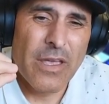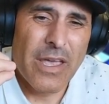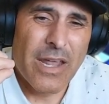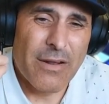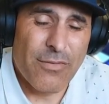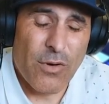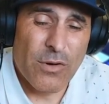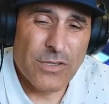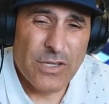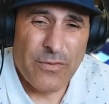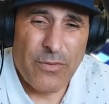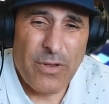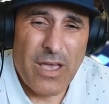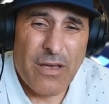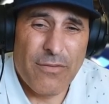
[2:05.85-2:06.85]
And of course, if
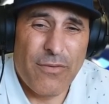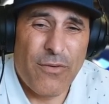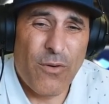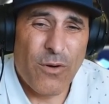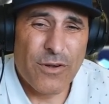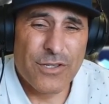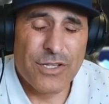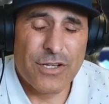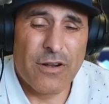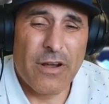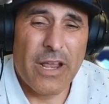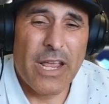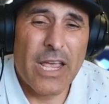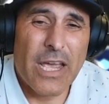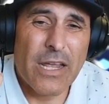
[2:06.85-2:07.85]
we have Forge in our
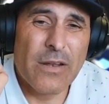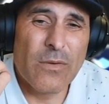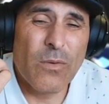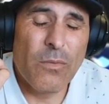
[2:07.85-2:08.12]
hand,